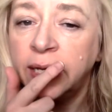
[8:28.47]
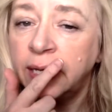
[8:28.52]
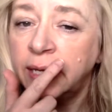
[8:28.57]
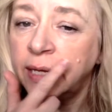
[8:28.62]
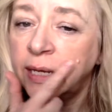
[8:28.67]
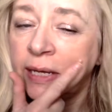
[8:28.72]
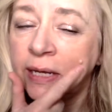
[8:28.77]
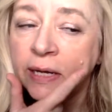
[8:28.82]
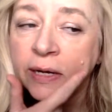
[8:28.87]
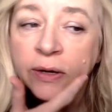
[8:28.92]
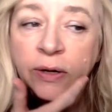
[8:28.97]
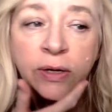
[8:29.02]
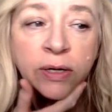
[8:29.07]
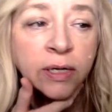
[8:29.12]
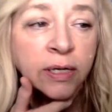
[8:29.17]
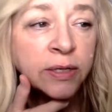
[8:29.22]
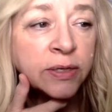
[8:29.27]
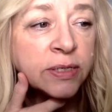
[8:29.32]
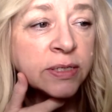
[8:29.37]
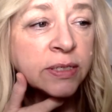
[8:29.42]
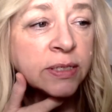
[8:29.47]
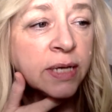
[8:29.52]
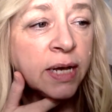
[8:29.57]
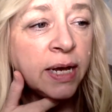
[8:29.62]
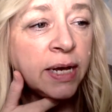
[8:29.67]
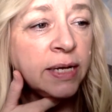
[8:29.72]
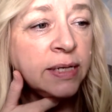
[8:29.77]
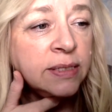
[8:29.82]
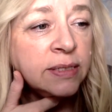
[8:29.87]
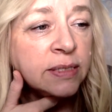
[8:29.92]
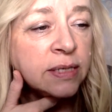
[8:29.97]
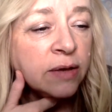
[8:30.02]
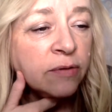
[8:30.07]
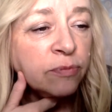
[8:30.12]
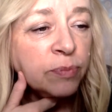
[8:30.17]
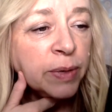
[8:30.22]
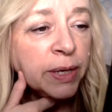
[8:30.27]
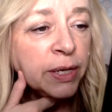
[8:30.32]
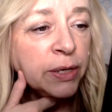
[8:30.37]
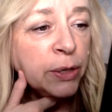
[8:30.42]
here and on the sides
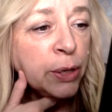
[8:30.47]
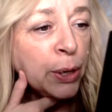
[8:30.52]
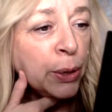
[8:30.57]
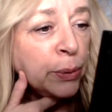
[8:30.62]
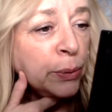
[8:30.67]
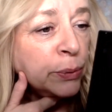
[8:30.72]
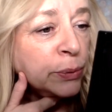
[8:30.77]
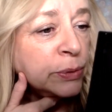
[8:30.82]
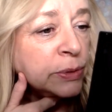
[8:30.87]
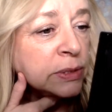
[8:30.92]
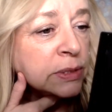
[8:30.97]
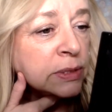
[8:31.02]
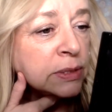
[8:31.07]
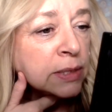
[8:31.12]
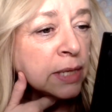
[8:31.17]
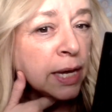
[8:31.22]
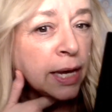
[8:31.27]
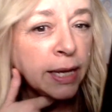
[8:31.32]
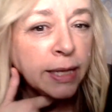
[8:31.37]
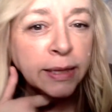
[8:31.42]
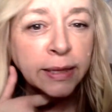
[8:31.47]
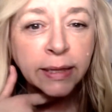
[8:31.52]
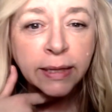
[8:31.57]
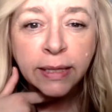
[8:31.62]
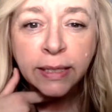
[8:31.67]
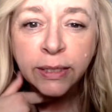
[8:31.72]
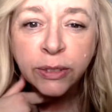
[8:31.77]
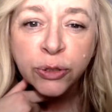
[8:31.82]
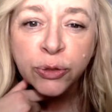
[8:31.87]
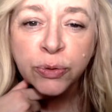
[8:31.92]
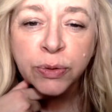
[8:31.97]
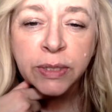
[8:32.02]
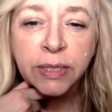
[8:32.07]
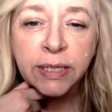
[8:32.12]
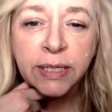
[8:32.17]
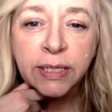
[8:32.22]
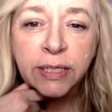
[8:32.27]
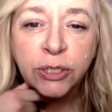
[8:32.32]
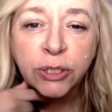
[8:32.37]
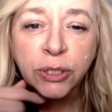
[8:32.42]
of my nose, I
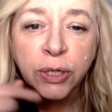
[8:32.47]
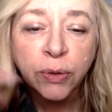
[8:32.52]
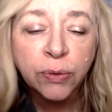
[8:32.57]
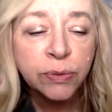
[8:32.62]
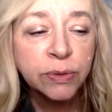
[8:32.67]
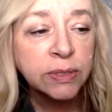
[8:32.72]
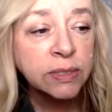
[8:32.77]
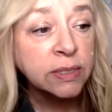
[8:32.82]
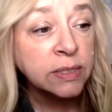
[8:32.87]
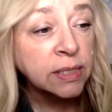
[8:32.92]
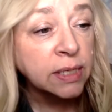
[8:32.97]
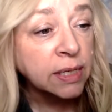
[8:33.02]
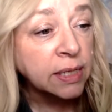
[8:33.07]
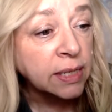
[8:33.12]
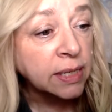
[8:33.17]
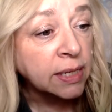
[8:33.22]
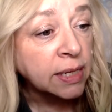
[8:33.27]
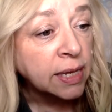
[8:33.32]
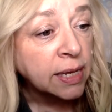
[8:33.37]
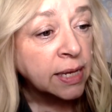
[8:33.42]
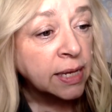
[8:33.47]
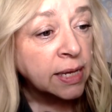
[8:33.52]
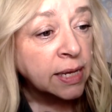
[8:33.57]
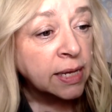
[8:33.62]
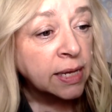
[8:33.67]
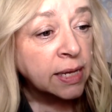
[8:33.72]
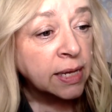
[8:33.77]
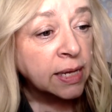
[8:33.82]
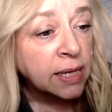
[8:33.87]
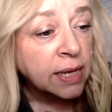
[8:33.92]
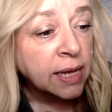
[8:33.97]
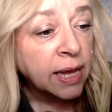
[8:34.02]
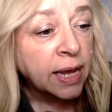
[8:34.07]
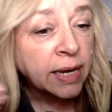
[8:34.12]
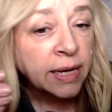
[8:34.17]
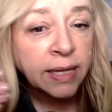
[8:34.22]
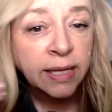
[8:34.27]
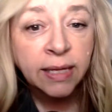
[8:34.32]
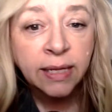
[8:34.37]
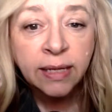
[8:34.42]
literally don't see
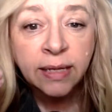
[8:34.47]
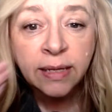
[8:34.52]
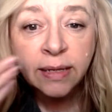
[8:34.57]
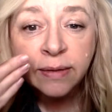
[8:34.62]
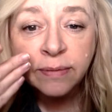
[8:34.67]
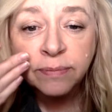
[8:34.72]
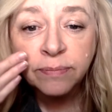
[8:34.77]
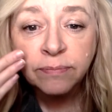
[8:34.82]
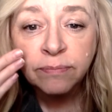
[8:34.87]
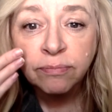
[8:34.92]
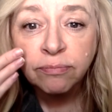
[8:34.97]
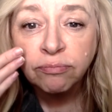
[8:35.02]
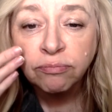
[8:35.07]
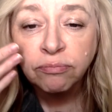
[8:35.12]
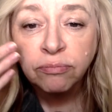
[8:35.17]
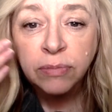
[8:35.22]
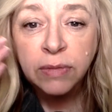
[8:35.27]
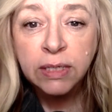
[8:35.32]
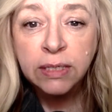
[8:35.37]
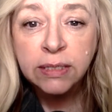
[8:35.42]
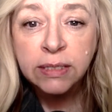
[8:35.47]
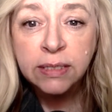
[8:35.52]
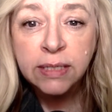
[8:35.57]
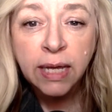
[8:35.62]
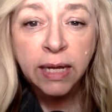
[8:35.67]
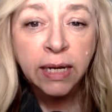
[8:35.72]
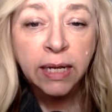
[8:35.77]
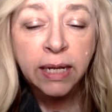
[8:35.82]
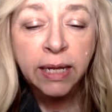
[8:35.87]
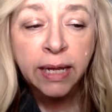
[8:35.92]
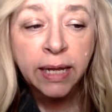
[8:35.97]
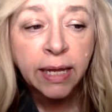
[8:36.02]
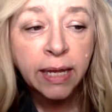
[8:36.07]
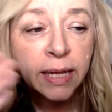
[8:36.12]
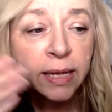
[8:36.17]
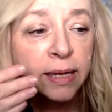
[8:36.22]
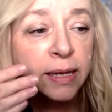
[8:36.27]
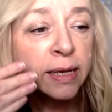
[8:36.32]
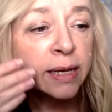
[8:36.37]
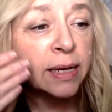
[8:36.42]
any
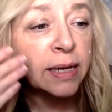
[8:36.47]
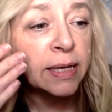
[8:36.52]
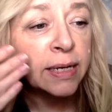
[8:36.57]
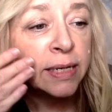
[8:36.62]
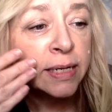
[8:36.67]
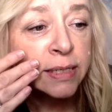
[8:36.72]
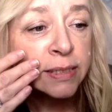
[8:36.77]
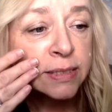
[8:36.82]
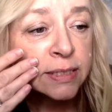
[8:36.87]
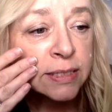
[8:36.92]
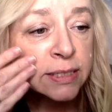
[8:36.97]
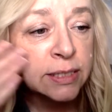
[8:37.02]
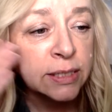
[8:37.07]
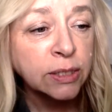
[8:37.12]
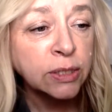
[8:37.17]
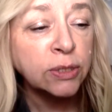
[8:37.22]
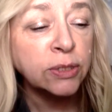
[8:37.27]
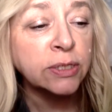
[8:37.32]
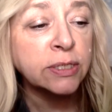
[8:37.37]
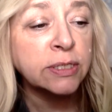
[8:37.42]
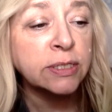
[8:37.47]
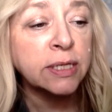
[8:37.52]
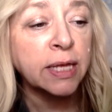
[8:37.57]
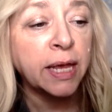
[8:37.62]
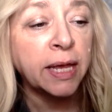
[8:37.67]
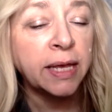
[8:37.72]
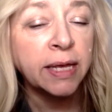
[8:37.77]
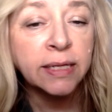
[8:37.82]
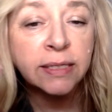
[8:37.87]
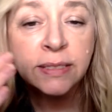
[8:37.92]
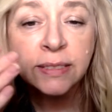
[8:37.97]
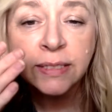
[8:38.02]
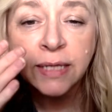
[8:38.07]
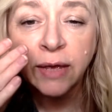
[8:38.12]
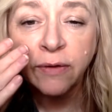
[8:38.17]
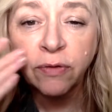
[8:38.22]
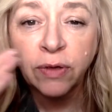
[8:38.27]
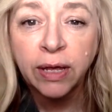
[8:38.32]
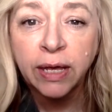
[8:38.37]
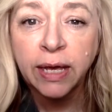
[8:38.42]
settling. It still looks like it's
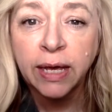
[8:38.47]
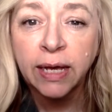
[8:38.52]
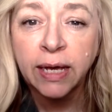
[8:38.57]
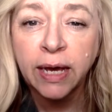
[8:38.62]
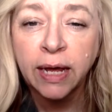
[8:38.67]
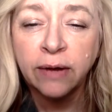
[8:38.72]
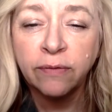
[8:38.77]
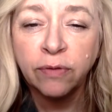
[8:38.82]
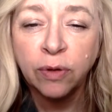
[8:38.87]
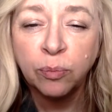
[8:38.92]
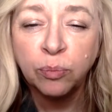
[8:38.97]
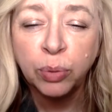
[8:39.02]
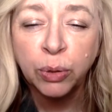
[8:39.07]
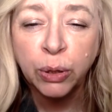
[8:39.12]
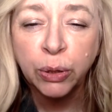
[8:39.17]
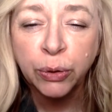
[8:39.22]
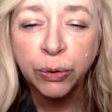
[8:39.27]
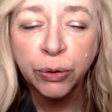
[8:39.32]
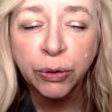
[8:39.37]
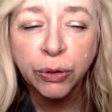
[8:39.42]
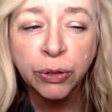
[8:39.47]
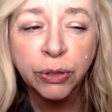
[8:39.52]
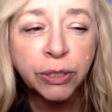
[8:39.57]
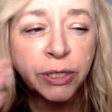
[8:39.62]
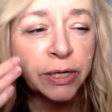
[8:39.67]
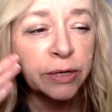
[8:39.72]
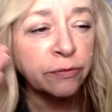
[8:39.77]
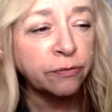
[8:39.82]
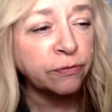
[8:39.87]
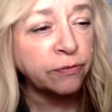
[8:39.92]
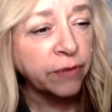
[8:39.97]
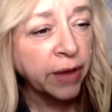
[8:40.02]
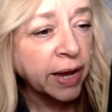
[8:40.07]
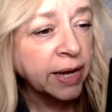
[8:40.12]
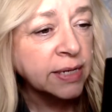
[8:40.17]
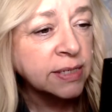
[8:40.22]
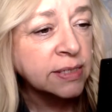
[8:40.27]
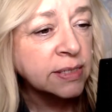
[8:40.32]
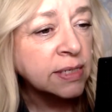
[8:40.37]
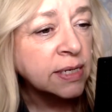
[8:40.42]
giving a kind of a blurred
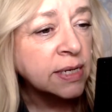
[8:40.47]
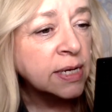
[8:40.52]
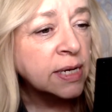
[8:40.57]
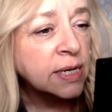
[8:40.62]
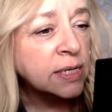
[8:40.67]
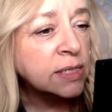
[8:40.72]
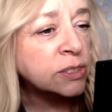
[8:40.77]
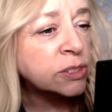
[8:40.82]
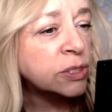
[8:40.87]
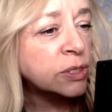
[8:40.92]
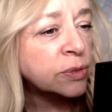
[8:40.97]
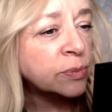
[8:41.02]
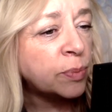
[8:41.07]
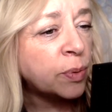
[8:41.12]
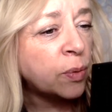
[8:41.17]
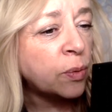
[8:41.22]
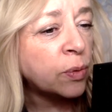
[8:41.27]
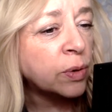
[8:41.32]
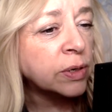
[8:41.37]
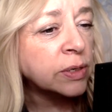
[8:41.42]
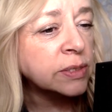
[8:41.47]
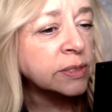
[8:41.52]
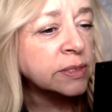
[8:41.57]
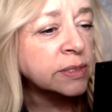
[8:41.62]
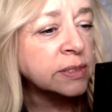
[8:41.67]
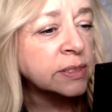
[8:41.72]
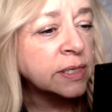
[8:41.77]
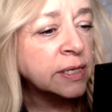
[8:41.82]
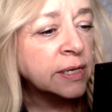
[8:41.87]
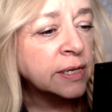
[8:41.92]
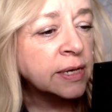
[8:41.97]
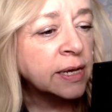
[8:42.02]
effect to the pores.